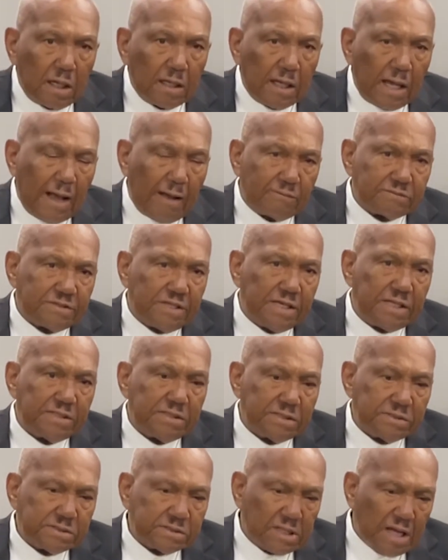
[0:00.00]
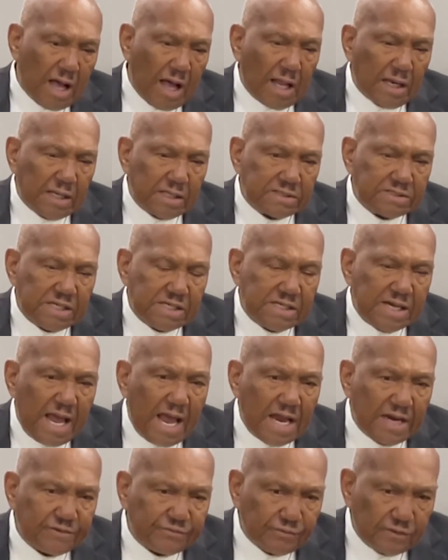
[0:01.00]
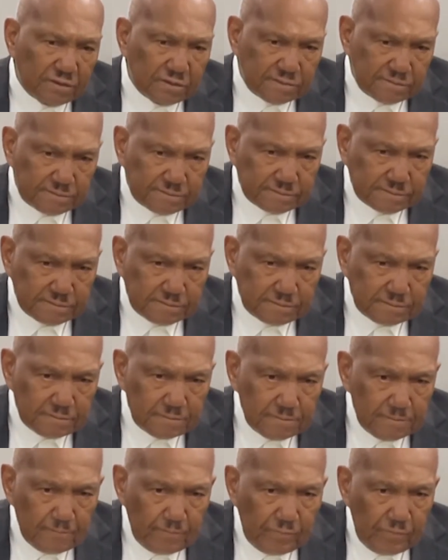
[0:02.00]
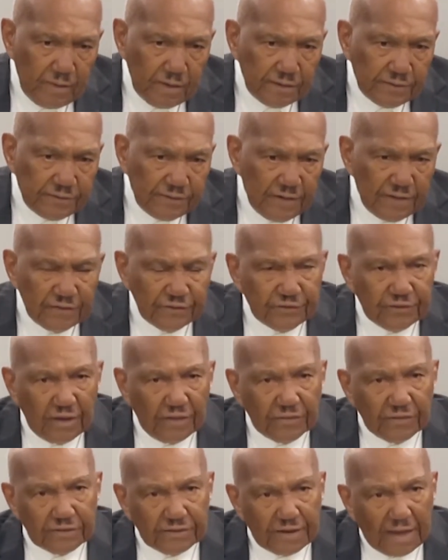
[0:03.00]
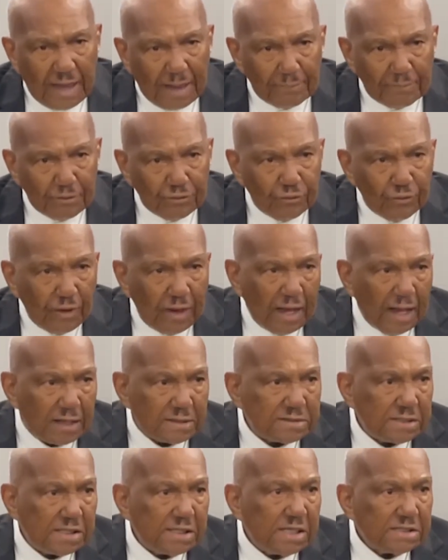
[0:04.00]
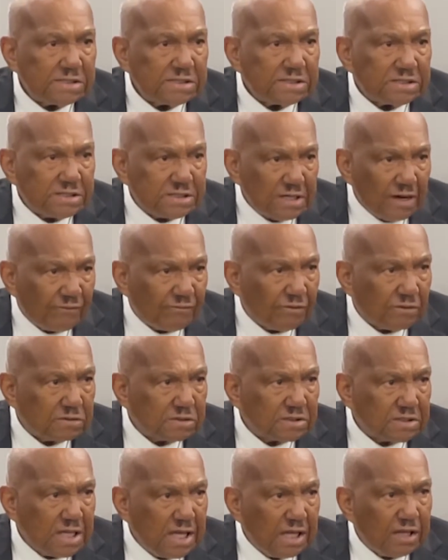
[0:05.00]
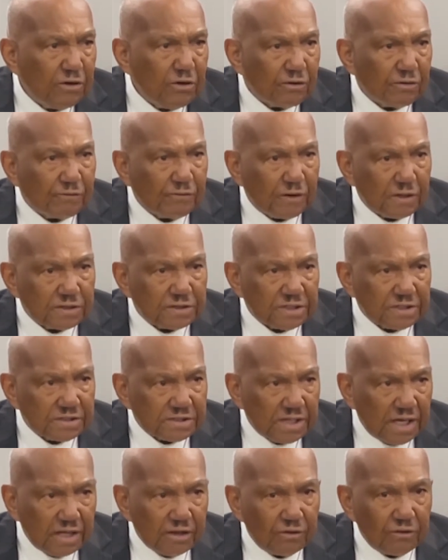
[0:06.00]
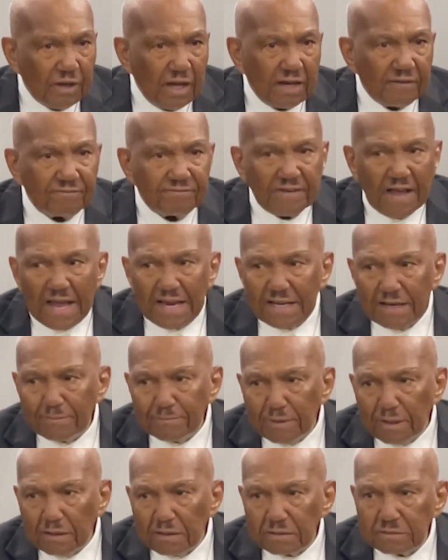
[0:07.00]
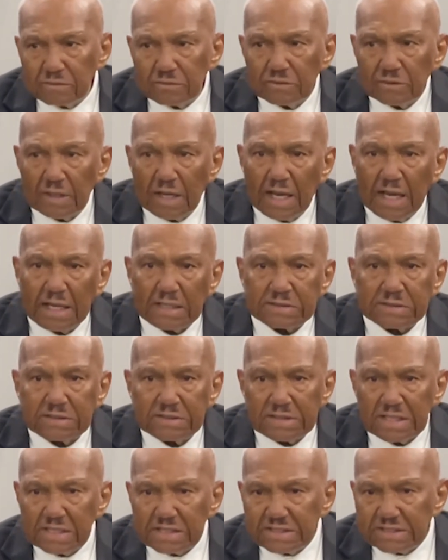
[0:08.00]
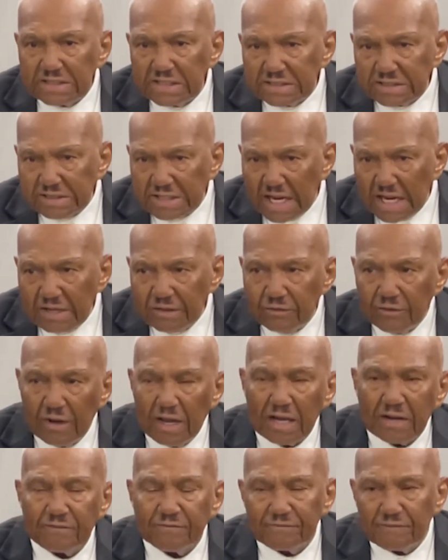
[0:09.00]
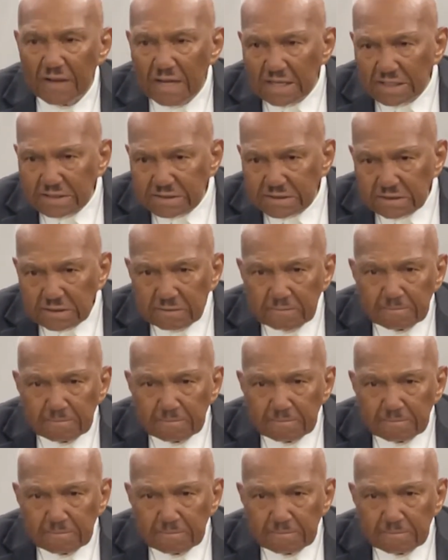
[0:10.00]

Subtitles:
I was in college in Nashville, Tennessee at the time, and you had several key universities there. You had Vanderbilt, you had Tennessee State, you had Fisk,